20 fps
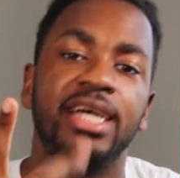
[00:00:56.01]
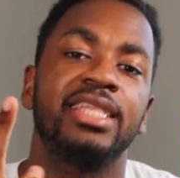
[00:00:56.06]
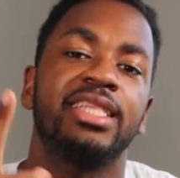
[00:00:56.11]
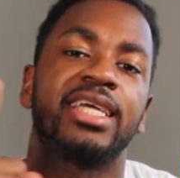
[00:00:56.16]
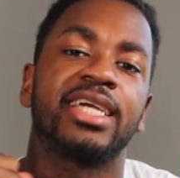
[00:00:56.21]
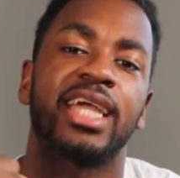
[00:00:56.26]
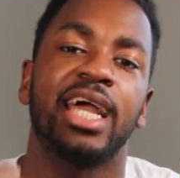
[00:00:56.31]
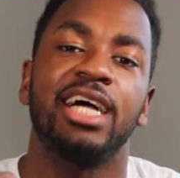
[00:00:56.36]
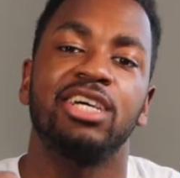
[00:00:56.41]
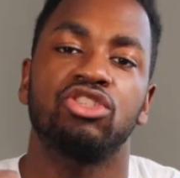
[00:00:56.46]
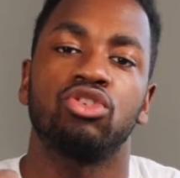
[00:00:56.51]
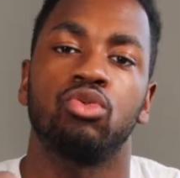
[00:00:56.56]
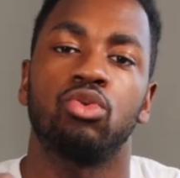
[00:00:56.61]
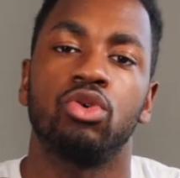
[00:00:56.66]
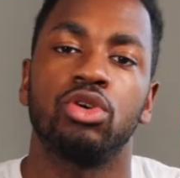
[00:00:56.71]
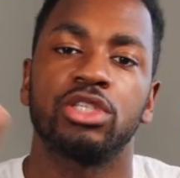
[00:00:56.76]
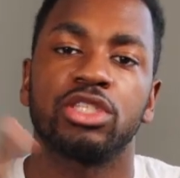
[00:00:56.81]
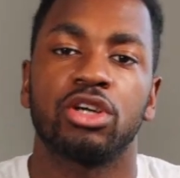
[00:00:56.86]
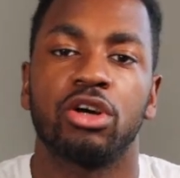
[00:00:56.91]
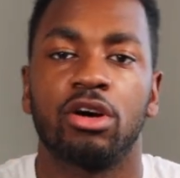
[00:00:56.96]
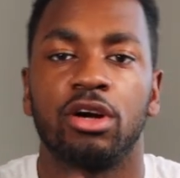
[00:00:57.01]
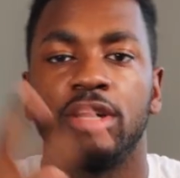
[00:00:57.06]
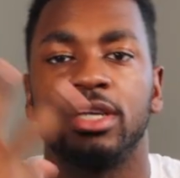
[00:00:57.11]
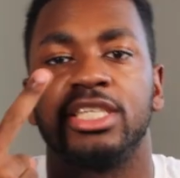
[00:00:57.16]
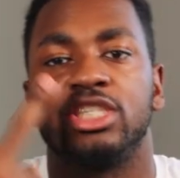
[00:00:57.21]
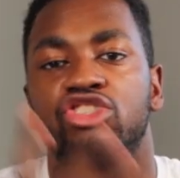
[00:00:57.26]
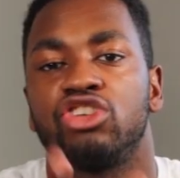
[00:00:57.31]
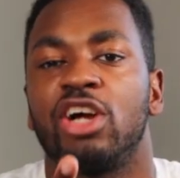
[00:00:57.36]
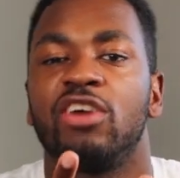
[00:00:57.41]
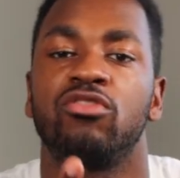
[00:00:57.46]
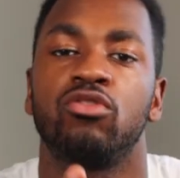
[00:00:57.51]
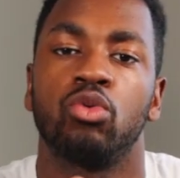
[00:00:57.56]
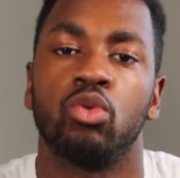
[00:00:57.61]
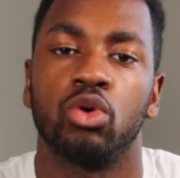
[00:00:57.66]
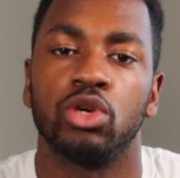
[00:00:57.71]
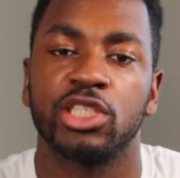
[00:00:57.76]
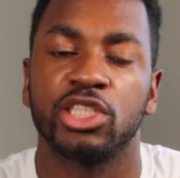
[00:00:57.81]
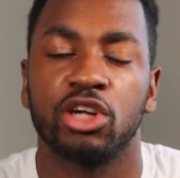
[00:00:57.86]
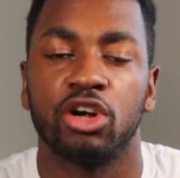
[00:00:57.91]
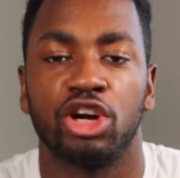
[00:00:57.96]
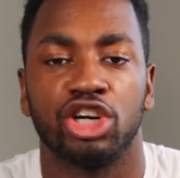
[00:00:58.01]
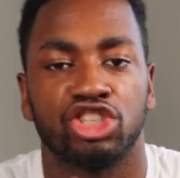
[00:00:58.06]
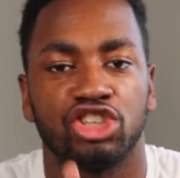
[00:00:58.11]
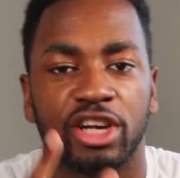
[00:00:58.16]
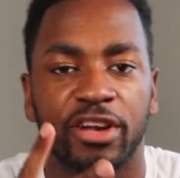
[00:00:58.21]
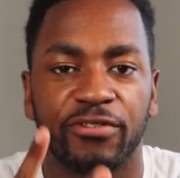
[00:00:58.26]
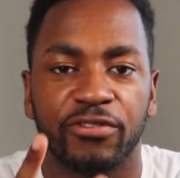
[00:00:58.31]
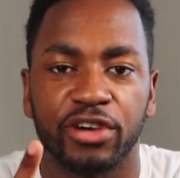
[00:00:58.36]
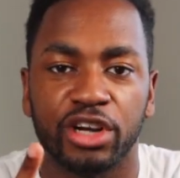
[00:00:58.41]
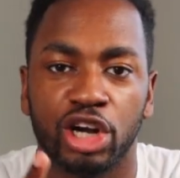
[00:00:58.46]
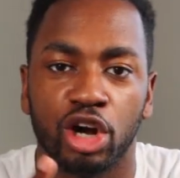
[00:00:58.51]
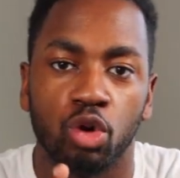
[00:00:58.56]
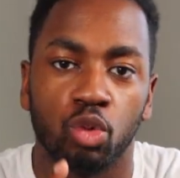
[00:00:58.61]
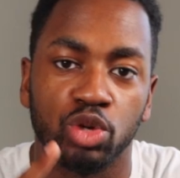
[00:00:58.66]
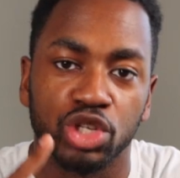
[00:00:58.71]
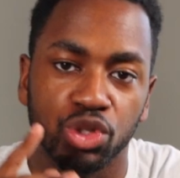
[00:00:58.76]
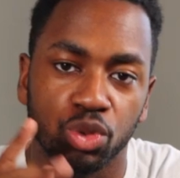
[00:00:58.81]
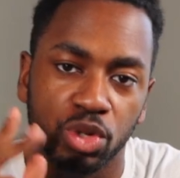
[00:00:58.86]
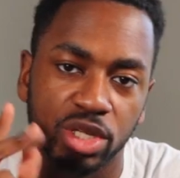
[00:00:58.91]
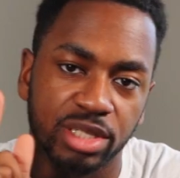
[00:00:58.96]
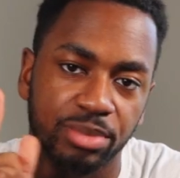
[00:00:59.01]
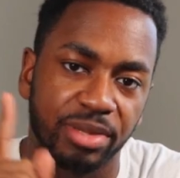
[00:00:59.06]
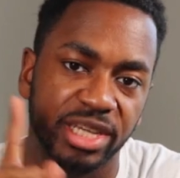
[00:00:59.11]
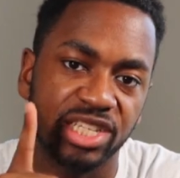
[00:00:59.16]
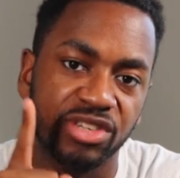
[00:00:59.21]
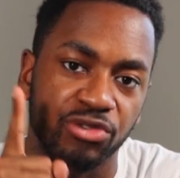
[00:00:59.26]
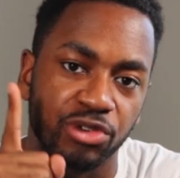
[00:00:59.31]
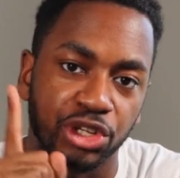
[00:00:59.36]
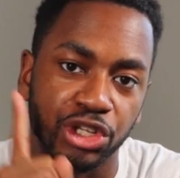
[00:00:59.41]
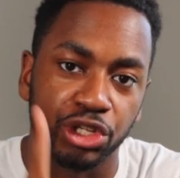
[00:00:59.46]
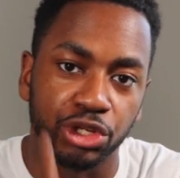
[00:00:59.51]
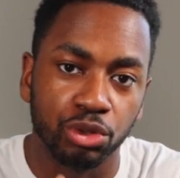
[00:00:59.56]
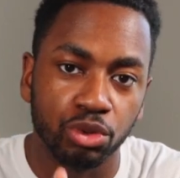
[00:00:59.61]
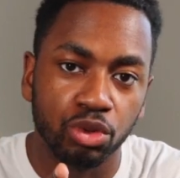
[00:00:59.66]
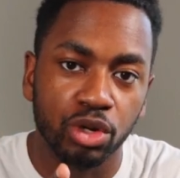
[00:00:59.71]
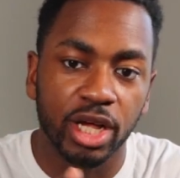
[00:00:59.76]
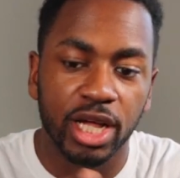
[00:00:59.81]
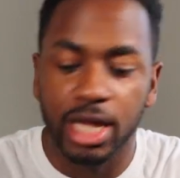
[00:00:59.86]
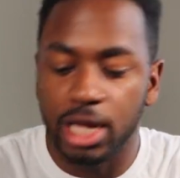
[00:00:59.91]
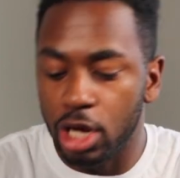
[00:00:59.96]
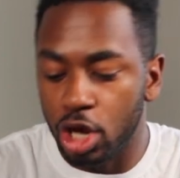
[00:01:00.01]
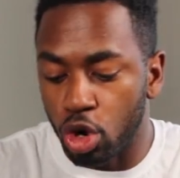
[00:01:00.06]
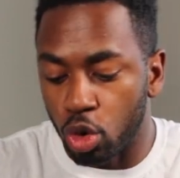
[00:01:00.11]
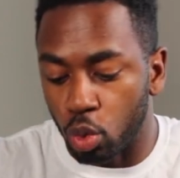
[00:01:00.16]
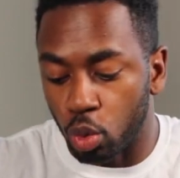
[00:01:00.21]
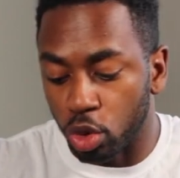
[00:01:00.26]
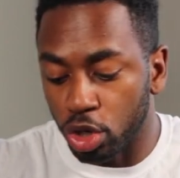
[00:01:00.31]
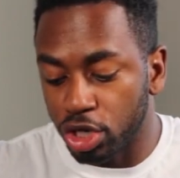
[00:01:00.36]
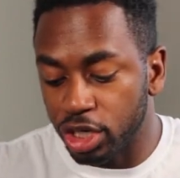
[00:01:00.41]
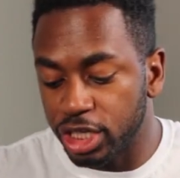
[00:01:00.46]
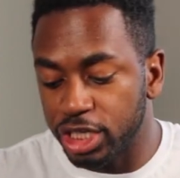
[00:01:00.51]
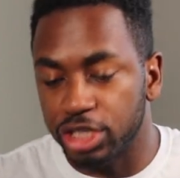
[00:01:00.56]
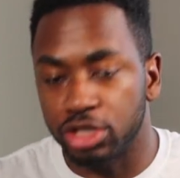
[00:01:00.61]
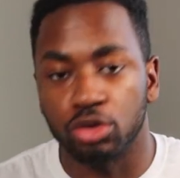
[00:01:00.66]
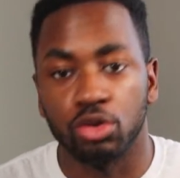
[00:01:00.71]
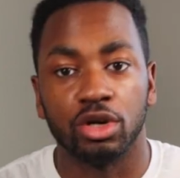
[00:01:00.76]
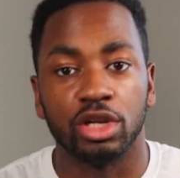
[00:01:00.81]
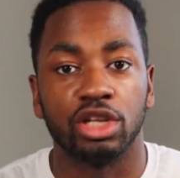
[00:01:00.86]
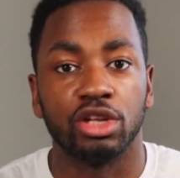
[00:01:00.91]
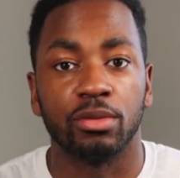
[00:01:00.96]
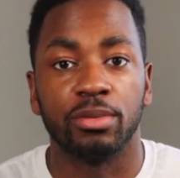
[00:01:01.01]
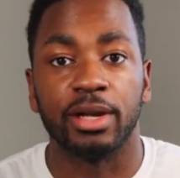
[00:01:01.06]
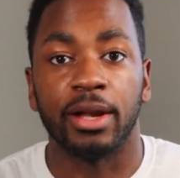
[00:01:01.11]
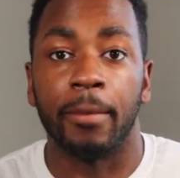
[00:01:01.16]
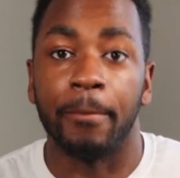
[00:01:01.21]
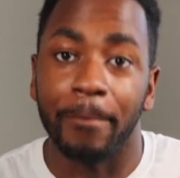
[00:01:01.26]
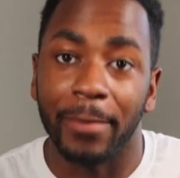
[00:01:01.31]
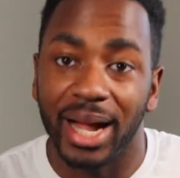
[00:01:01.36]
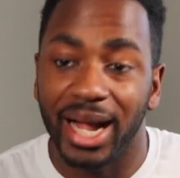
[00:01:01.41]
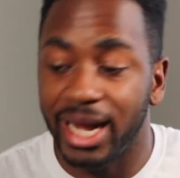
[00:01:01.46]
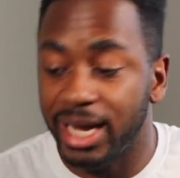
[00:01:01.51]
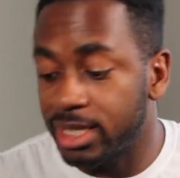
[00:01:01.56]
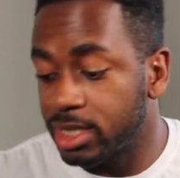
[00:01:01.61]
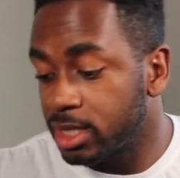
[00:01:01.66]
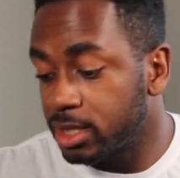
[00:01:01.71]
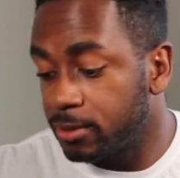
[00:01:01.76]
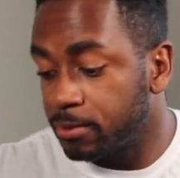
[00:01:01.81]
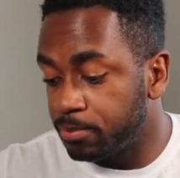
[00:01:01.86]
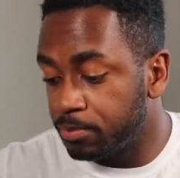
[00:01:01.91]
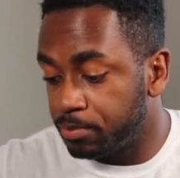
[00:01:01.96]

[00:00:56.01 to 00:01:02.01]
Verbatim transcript: the Cash Rewards card and the Travel Rewards card, trying to figure out which one's best for you. We're going to do a little bit of math,